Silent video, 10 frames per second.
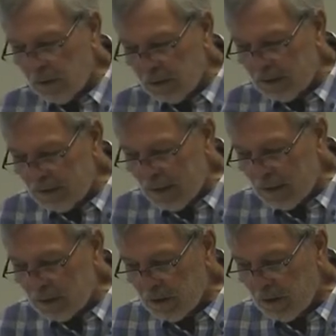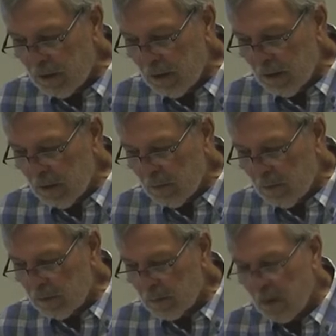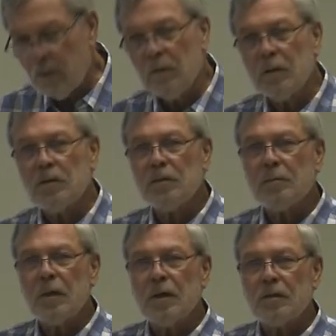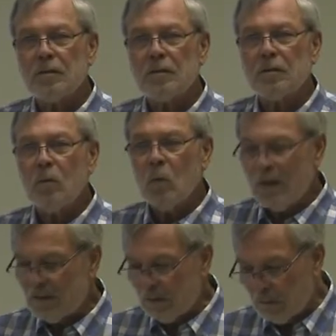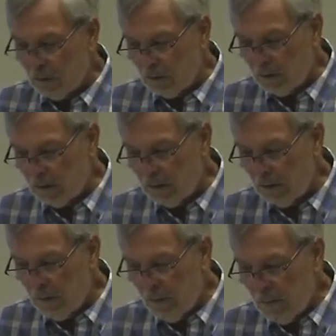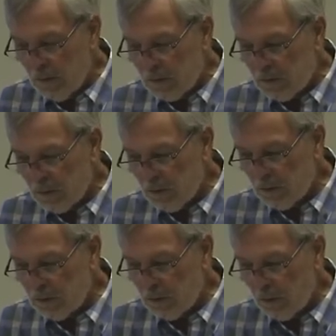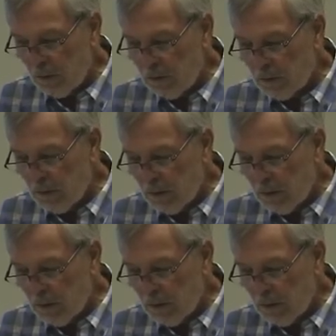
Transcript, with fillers: Hill station, but it was about one or two miles to the west of Gold Hill. So this shows